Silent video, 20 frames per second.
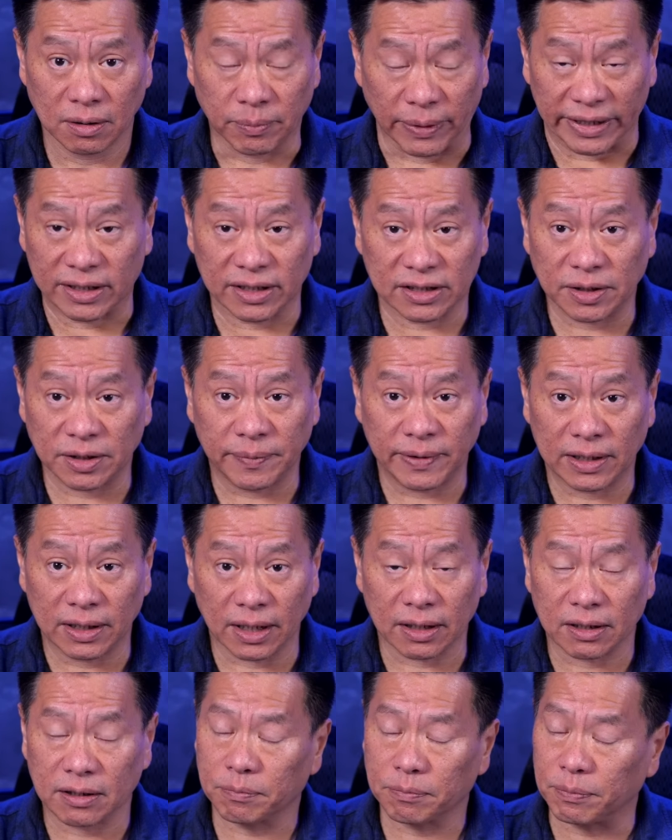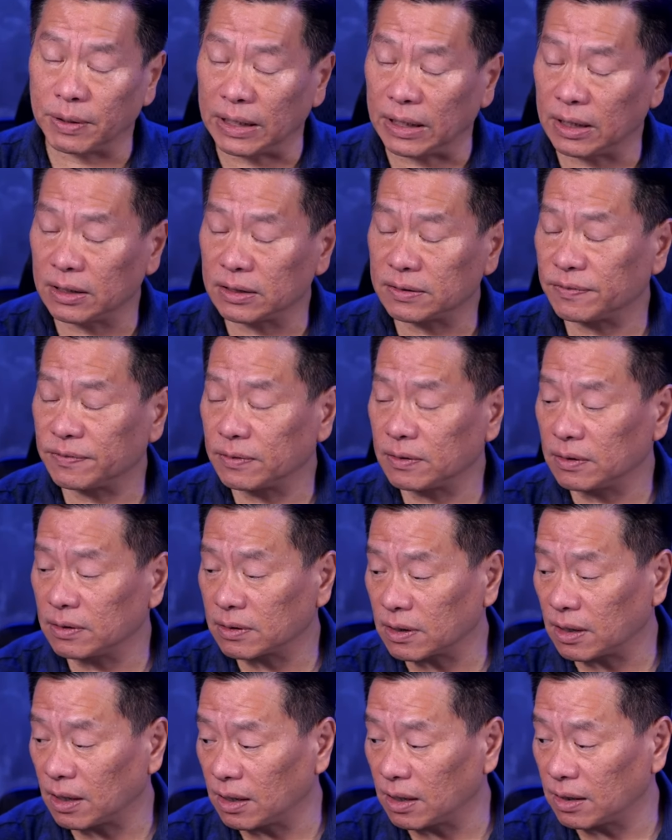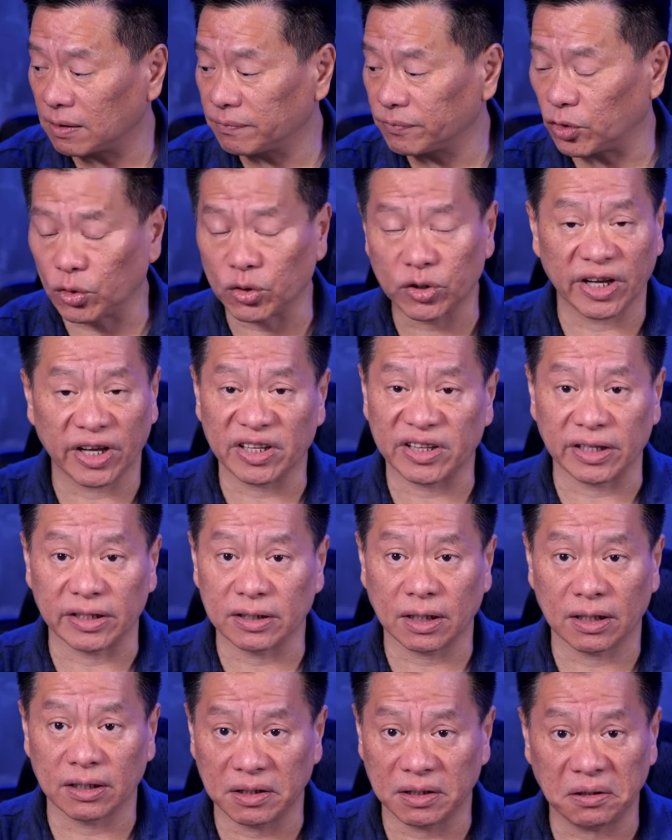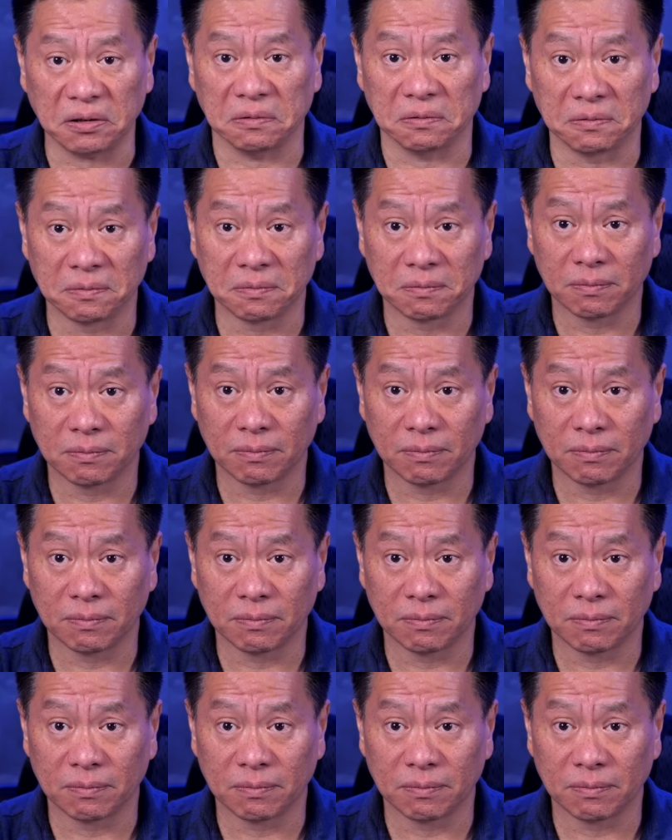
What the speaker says: But it doesn't mean like peaceful, calm, don't get anything done. No.